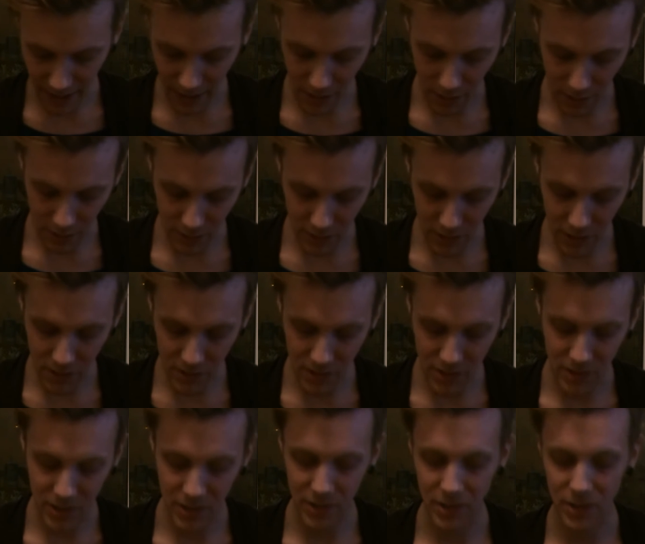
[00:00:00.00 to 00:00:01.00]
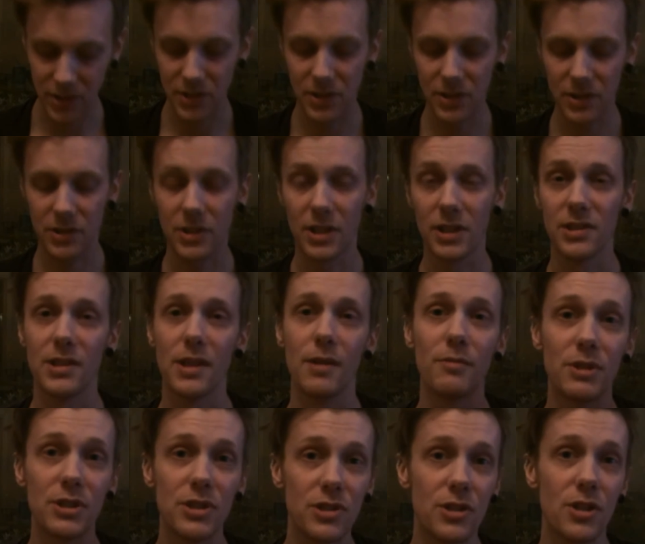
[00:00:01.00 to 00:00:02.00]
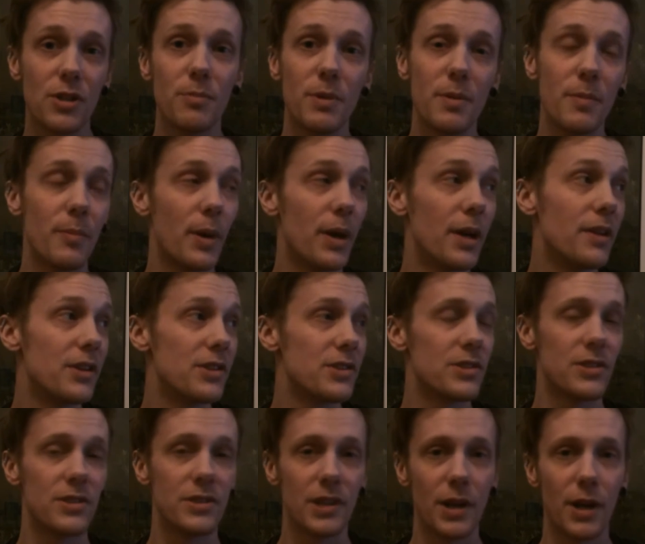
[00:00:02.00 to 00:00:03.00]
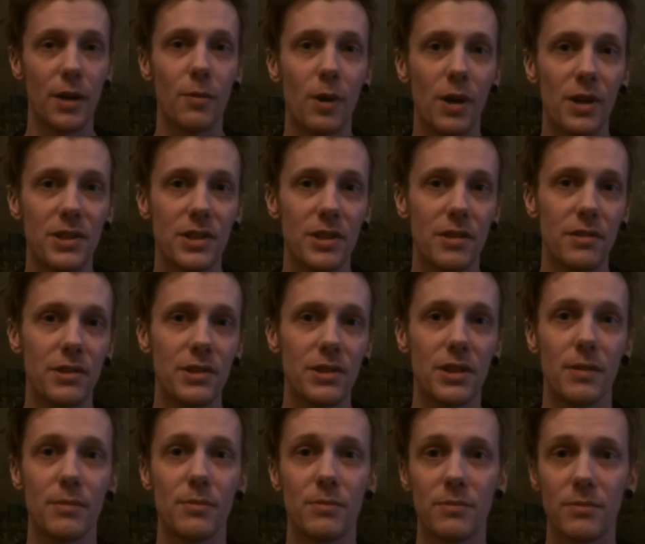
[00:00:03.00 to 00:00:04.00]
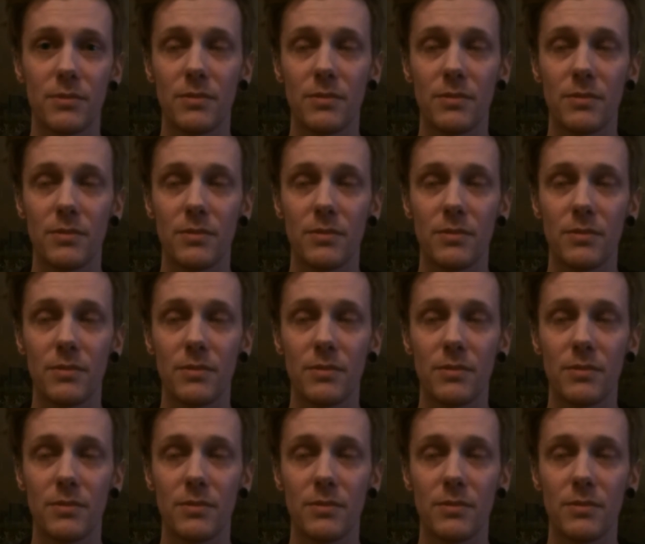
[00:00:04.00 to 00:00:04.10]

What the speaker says: Now, using scissors, it's going to sound really stupid, but this is a DIY series, and I'm,